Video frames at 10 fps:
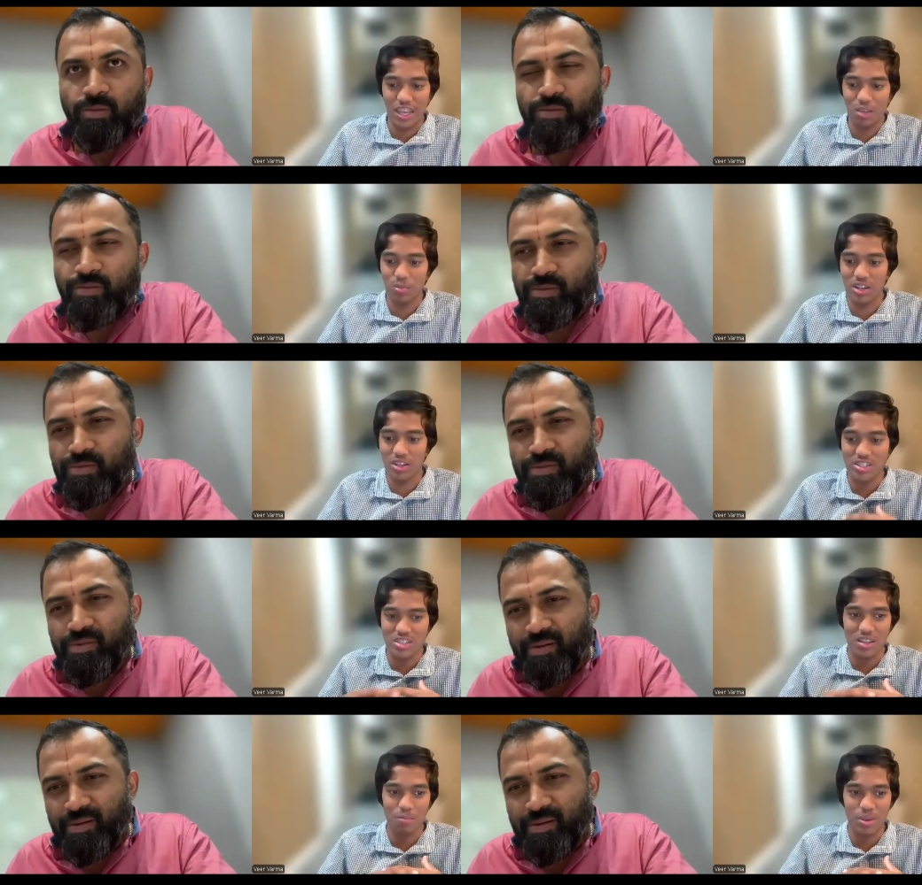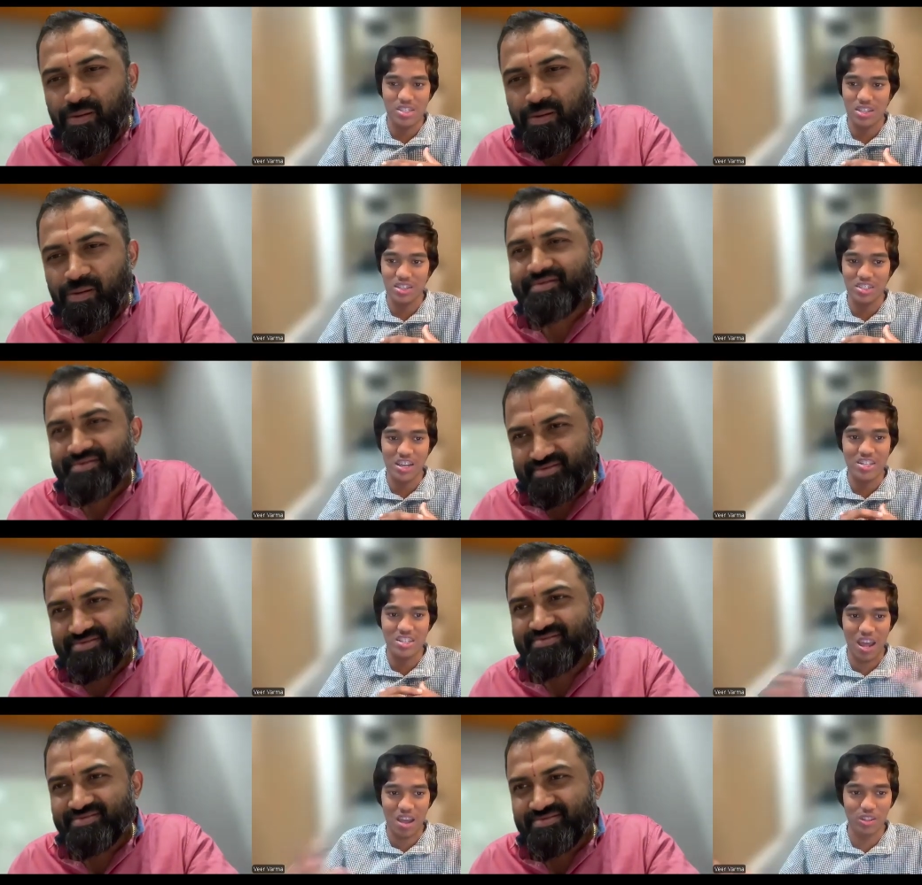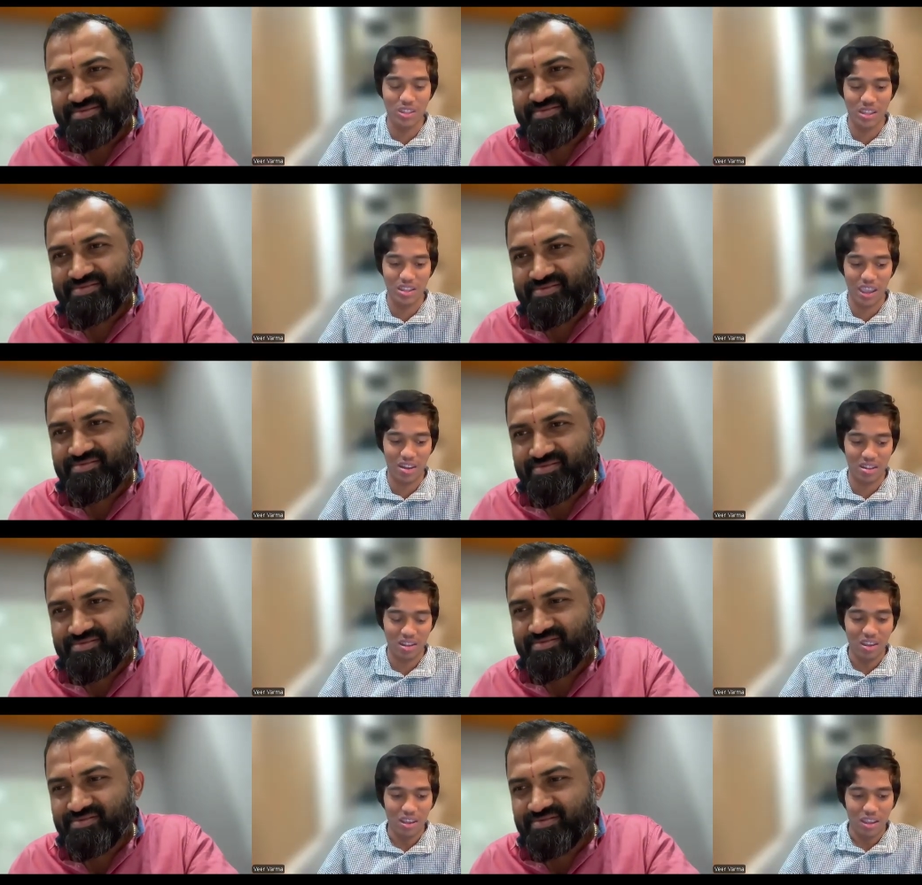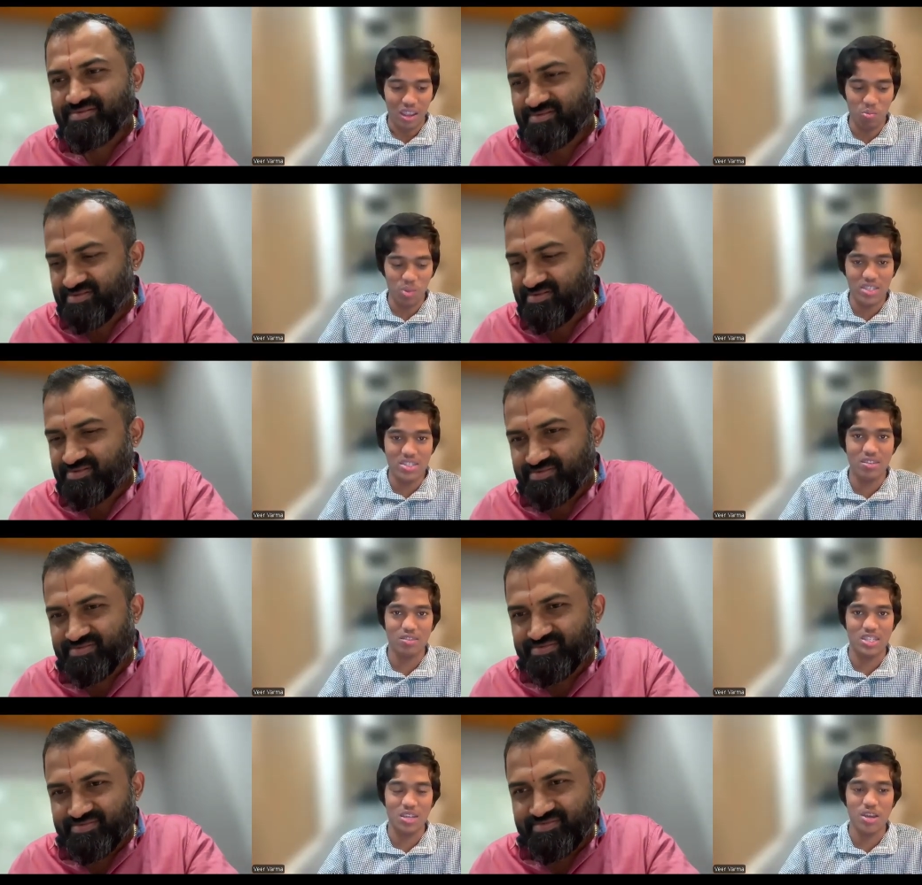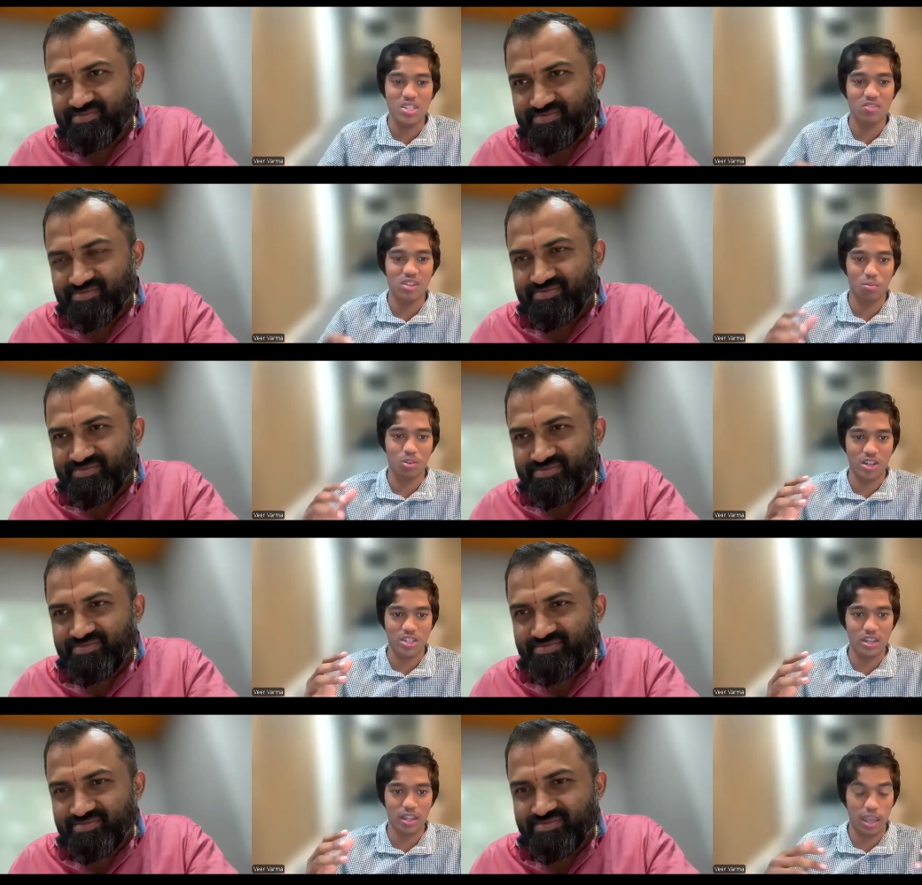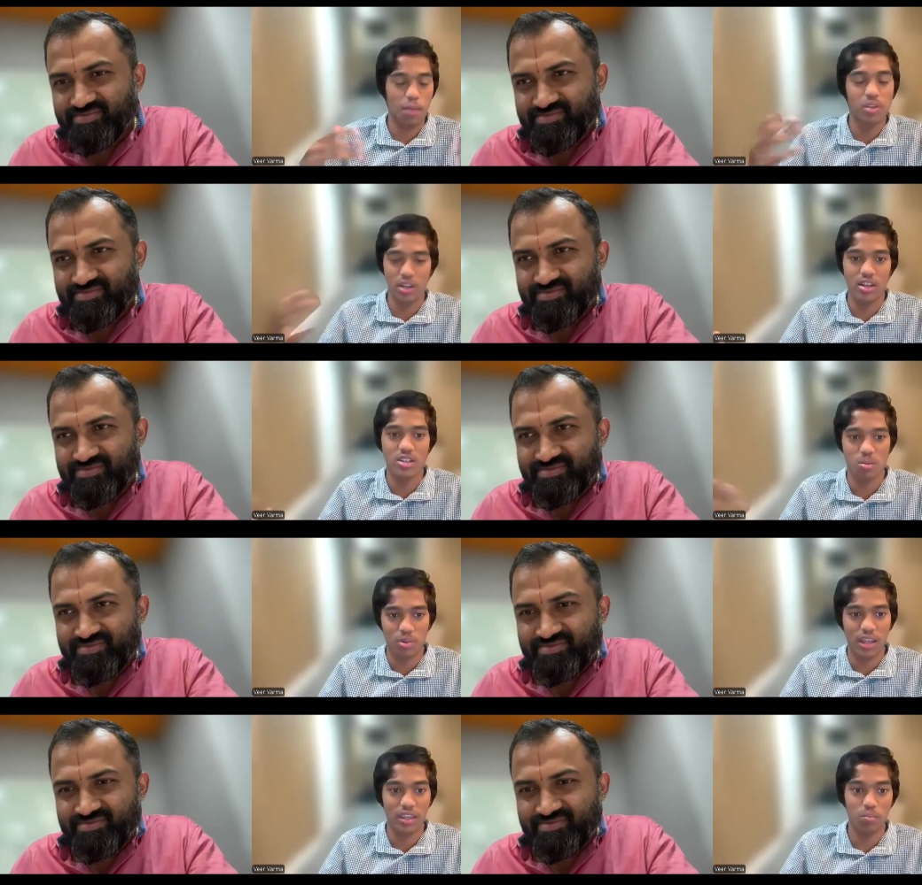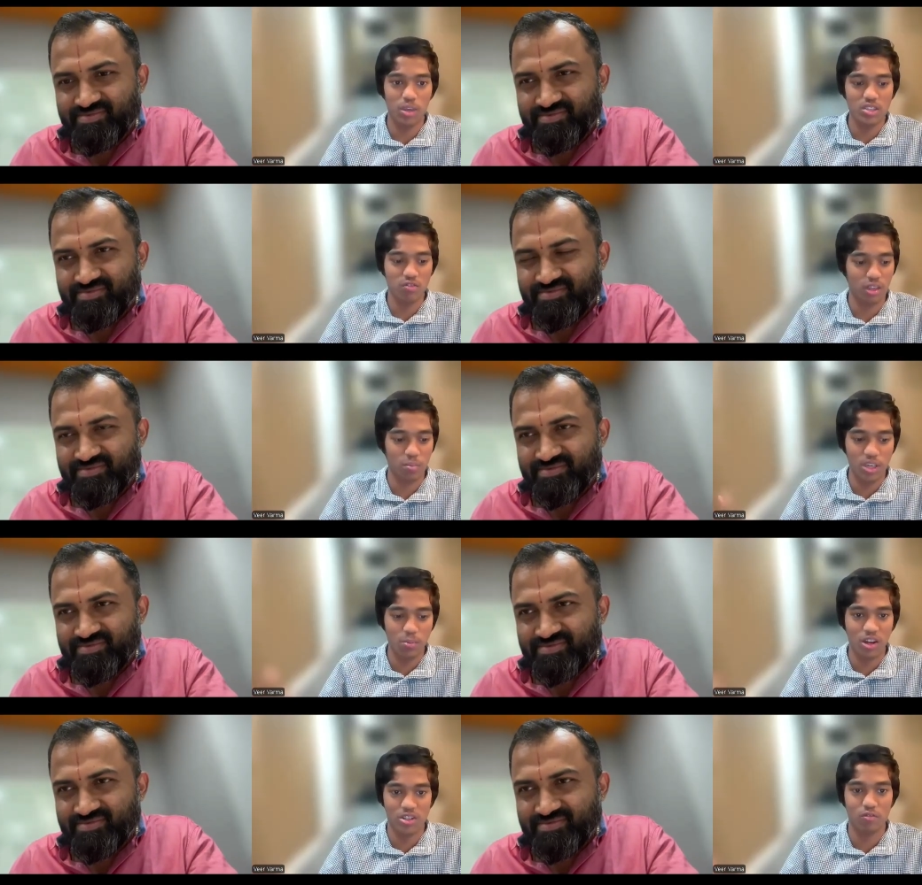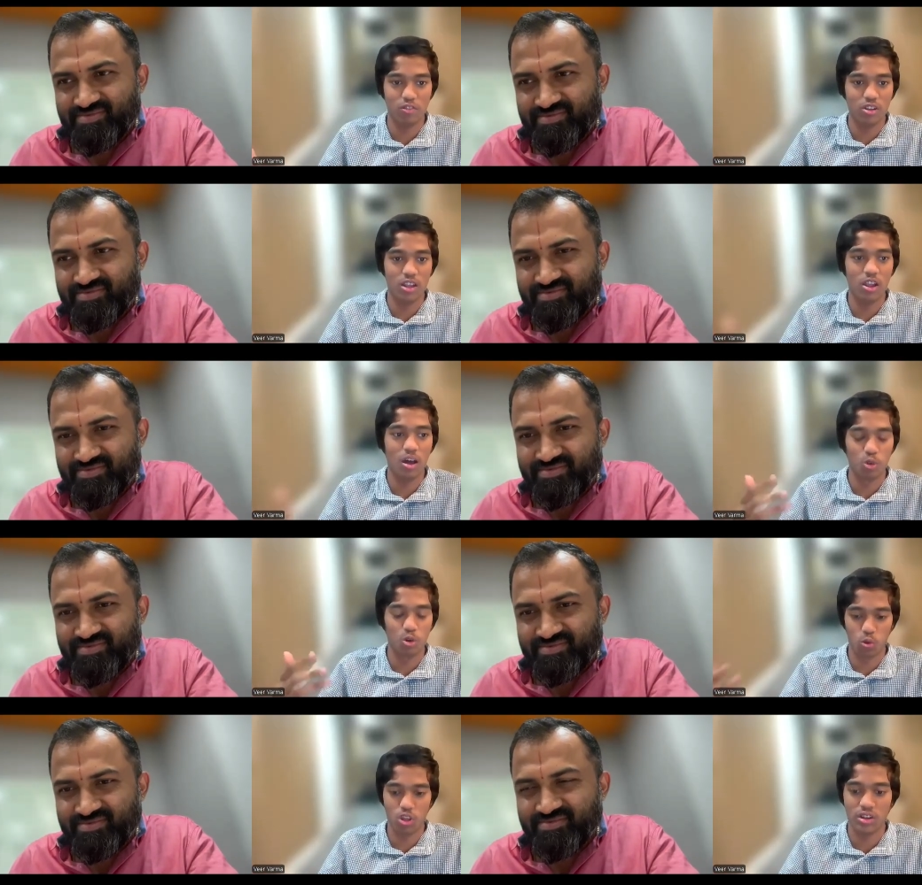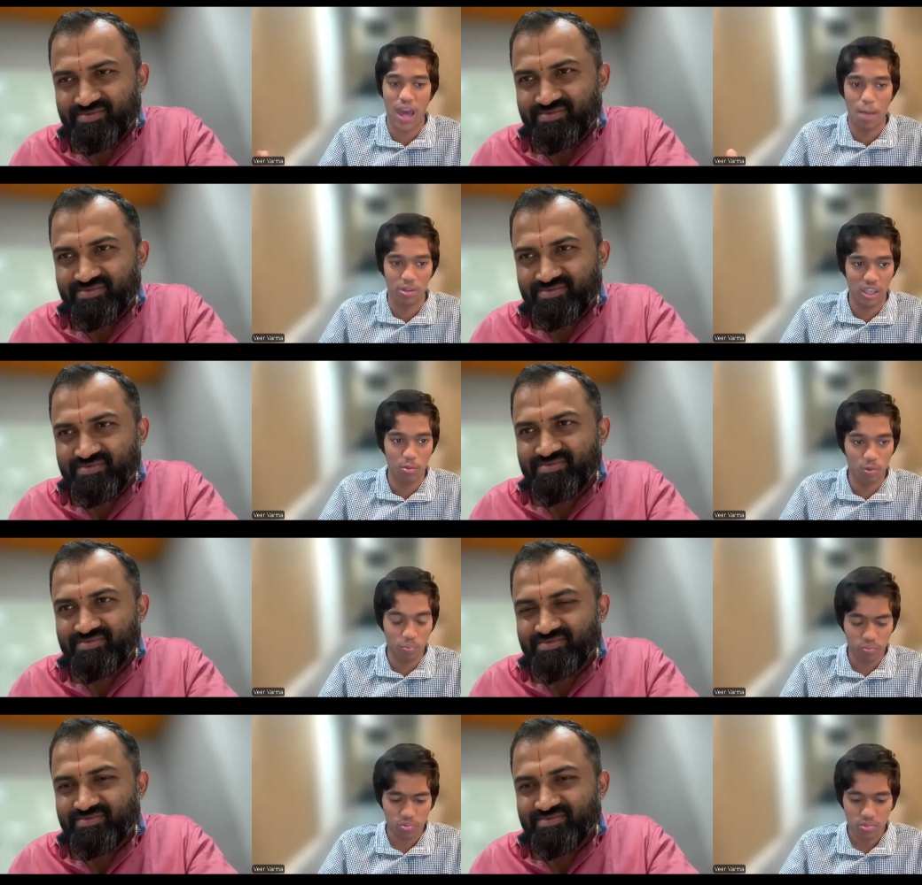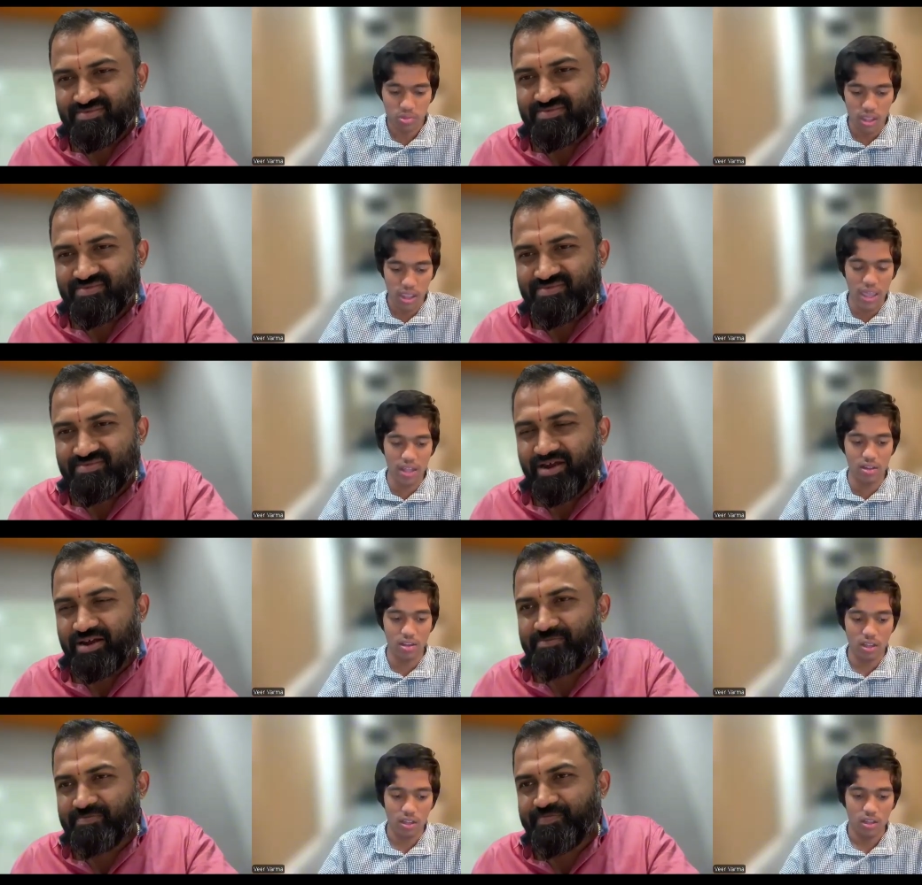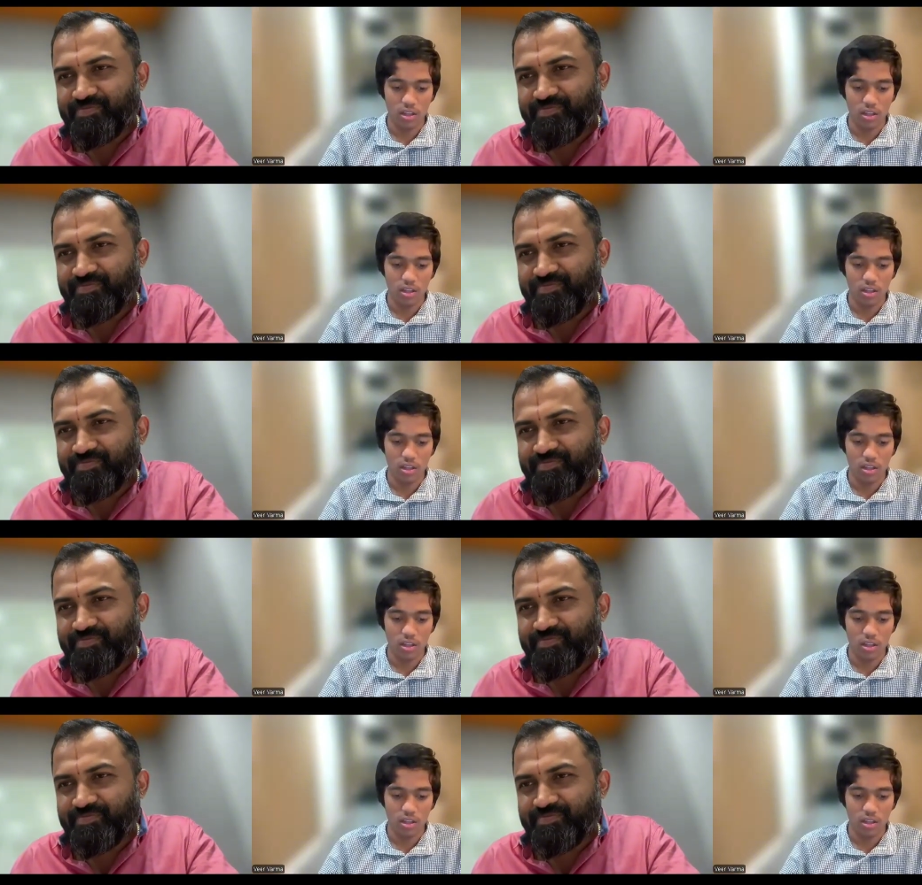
Speaker 1: came in and just basically changed everything. And it makes it seem as if like blockchain, like I mean it is, but like it makes it makes blockchain feel a lot more real and applicable. And Right.